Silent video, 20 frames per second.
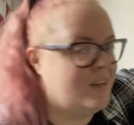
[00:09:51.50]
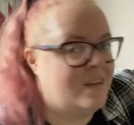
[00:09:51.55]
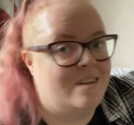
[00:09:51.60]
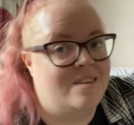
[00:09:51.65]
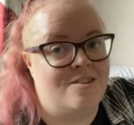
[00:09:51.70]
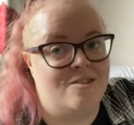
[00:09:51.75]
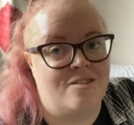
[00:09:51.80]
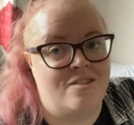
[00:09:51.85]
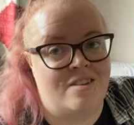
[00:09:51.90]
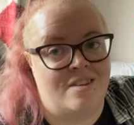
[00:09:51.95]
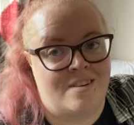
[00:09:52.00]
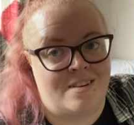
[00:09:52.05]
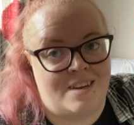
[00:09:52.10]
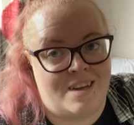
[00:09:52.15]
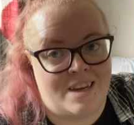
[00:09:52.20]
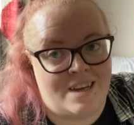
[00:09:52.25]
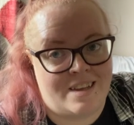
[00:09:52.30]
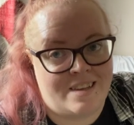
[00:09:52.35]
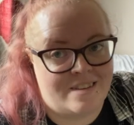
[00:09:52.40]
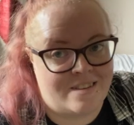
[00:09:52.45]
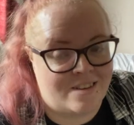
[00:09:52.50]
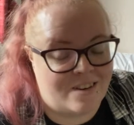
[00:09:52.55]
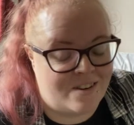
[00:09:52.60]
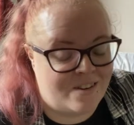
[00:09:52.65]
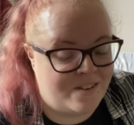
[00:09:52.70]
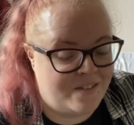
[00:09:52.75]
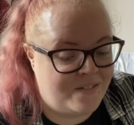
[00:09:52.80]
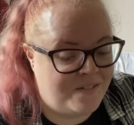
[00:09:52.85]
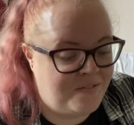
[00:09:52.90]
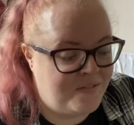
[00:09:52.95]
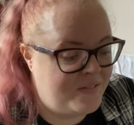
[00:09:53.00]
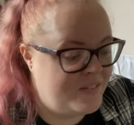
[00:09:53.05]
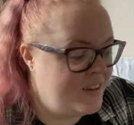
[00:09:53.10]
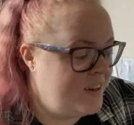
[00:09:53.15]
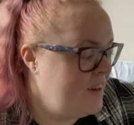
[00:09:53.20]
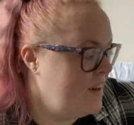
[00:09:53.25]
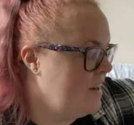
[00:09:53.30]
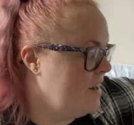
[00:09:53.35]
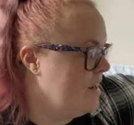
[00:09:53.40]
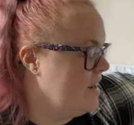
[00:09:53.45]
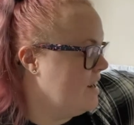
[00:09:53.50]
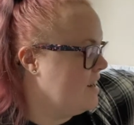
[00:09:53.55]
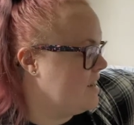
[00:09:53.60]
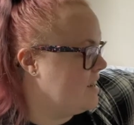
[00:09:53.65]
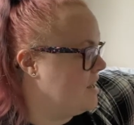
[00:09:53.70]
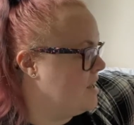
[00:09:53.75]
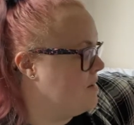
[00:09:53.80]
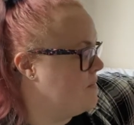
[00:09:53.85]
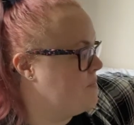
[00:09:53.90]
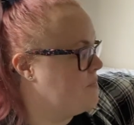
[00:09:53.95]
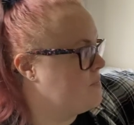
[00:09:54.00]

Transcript: her till Sunday. So yeah.